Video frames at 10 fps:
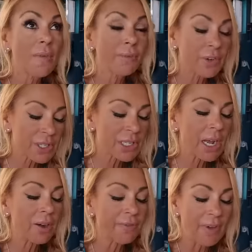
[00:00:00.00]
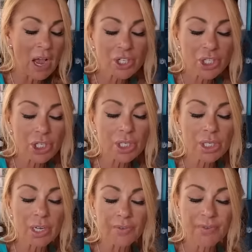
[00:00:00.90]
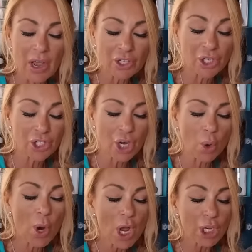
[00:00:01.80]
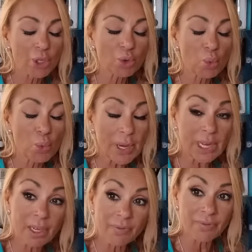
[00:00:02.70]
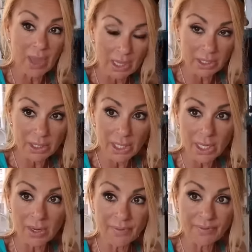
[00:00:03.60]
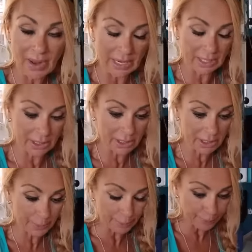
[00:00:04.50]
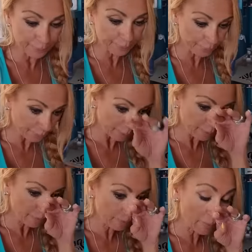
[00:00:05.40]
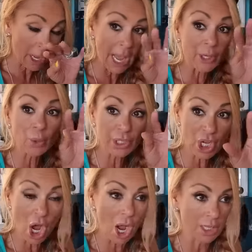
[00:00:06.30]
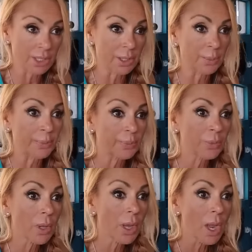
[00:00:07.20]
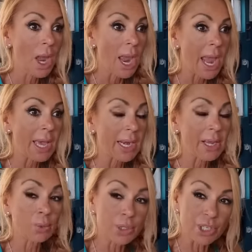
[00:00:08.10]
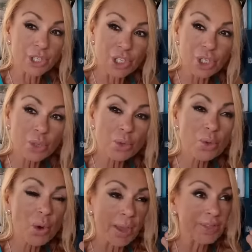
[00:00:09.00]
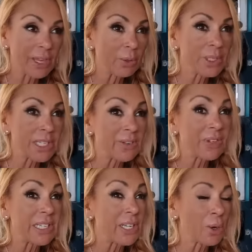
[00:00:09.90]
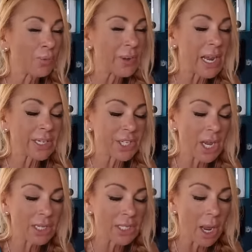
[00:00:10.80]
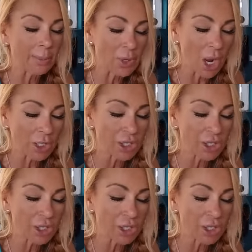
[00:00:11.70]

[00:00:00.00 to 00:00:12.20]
Versatile Fashions did a fashion show. It was a weekend event in Vegas. And it was awesome. And it was DVD or VHS, I'm not